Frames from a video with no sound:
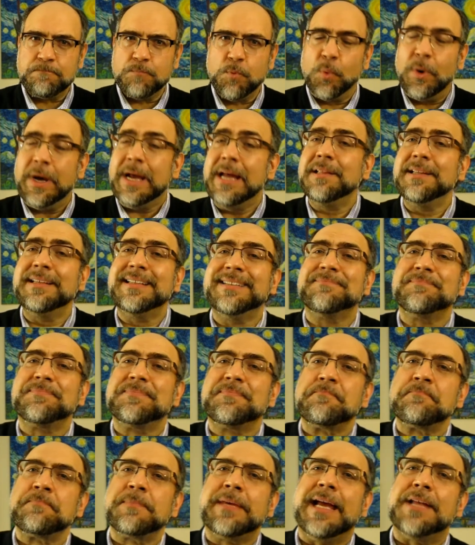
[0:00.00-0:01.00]
Well,
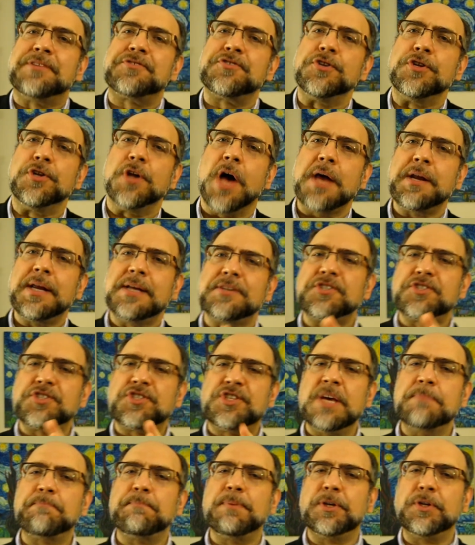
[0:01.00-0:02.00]
it's not a
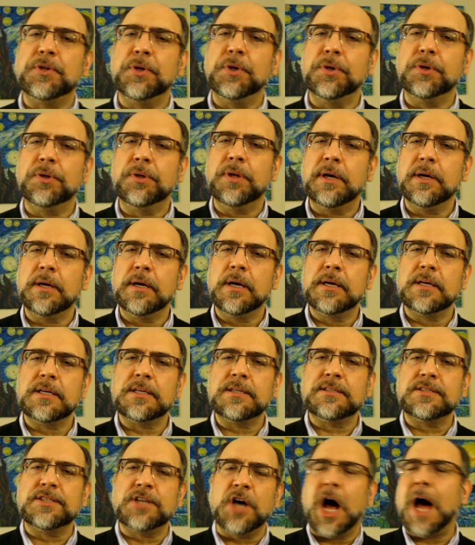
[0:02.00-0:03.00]
typical
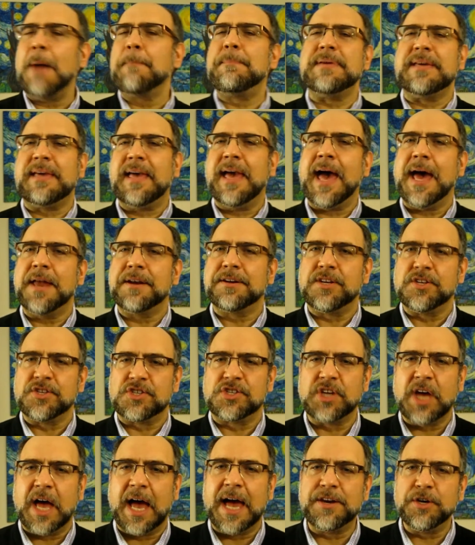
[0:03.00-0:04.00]
copycat
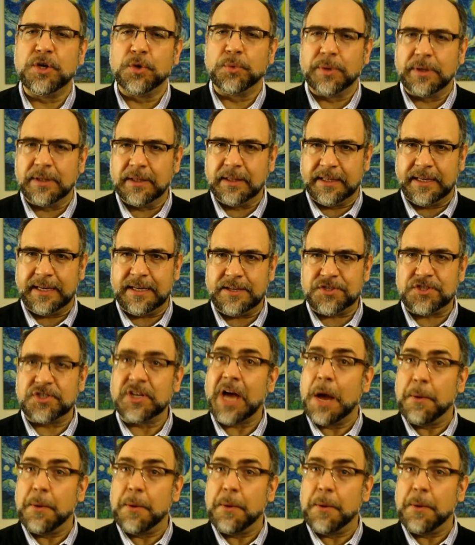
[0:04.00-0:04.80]
designer release.